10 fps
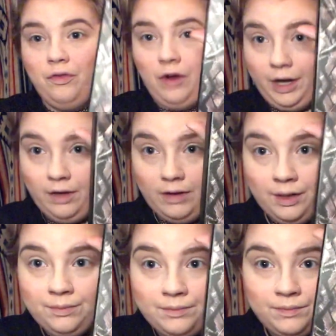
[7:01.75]
front of
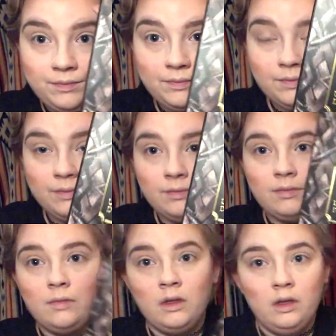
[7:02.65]
it.
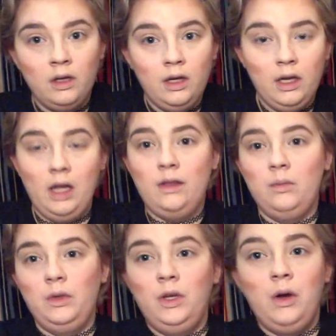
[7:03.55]
And
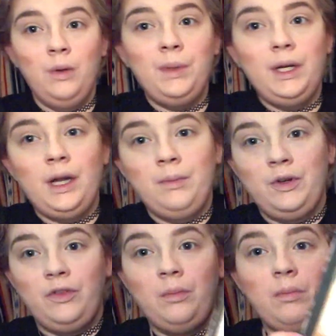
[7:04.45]
then when you open it up,
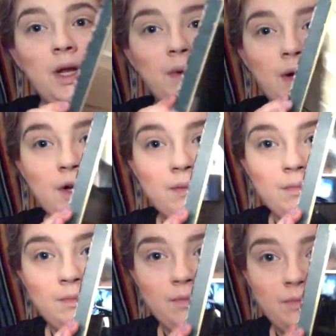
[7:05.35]
there's a mirror.
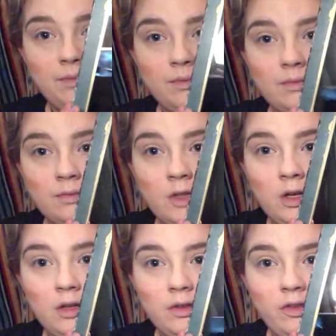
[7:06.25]

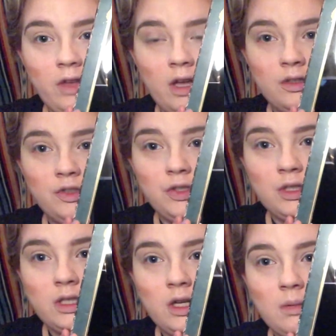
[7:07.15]
Oh, scandalous, you
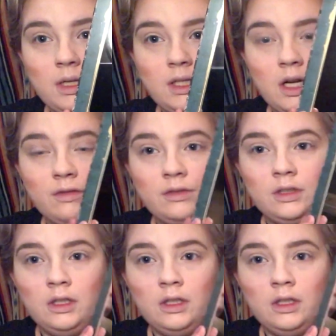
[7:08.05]
can see all my stuff.